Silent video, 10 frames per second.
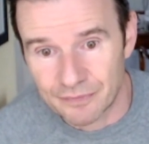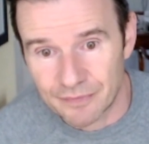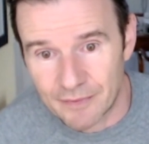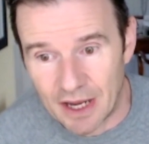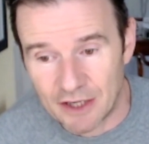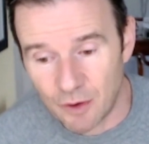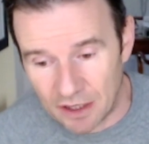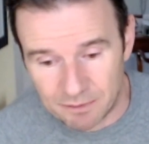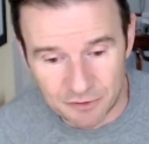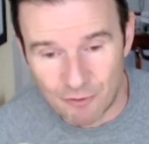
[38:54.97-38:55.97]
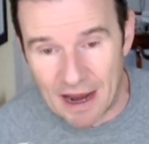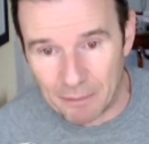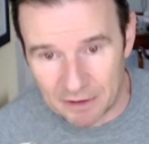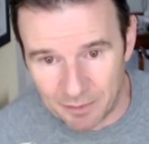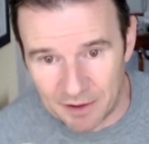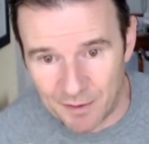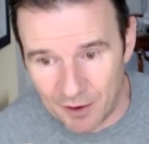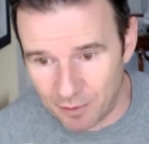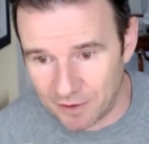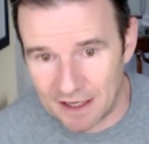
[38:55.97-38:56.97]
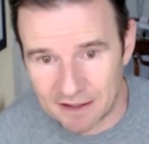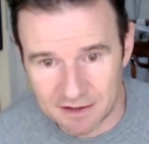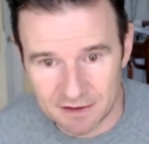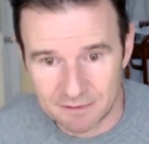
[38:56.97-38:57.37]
I know I rambled a bit there, but that's